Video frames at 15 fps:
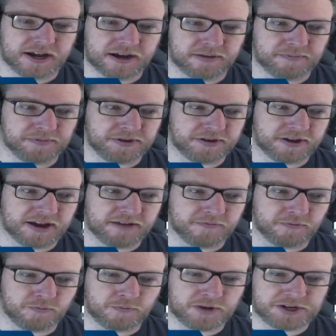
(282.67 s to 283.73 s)
You have
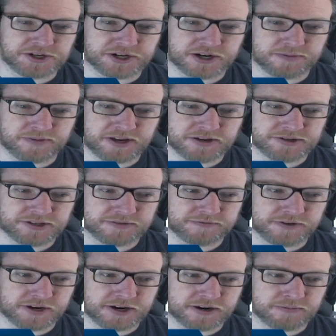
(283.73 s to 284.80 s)
what you're going to be using for
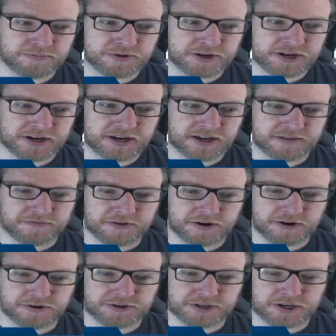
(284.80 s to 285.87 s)
your input. If you're
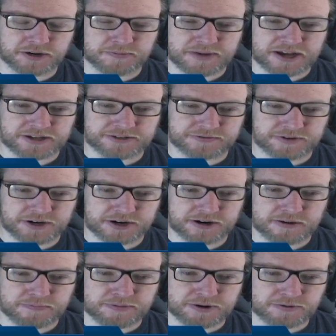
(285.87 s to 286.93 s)
using your mouse for your
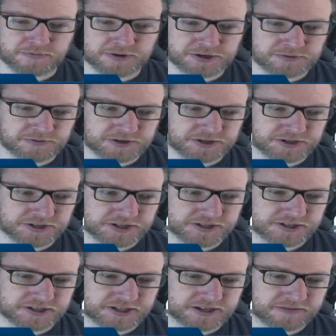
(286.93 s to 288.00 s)
input, what you want your
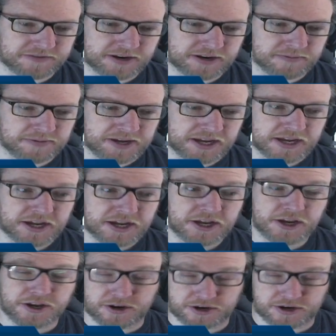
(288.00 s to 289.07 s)
sensitivity to be,
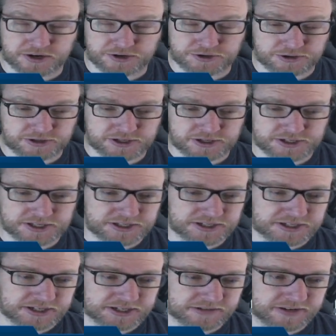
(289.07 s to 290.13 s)
your controller
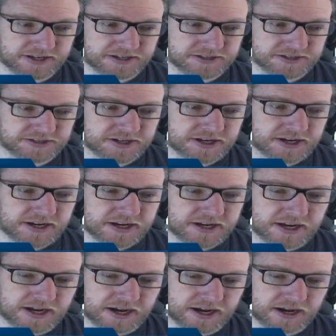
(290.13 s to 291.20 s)
sensitivities,
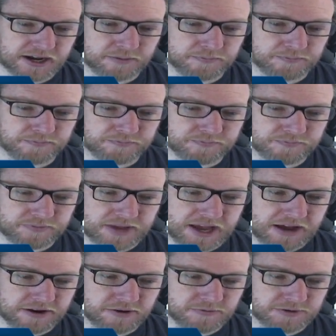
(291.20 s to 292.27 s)
how
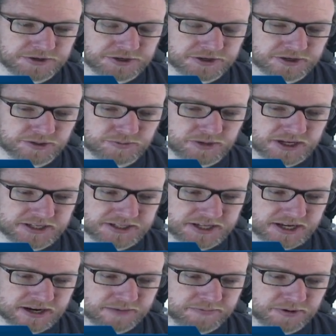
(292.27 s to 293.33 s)
you want your display set
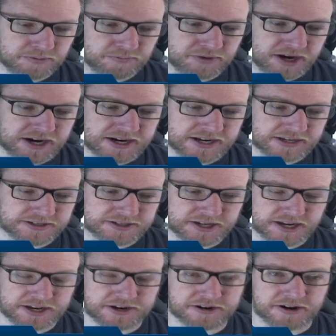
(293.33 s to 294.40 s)
up, your brightness,
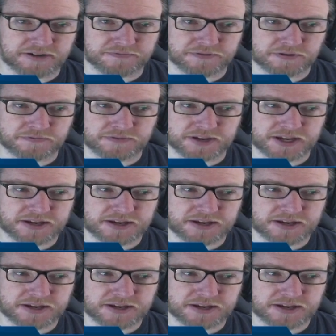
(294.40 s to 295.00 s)
and your FOV.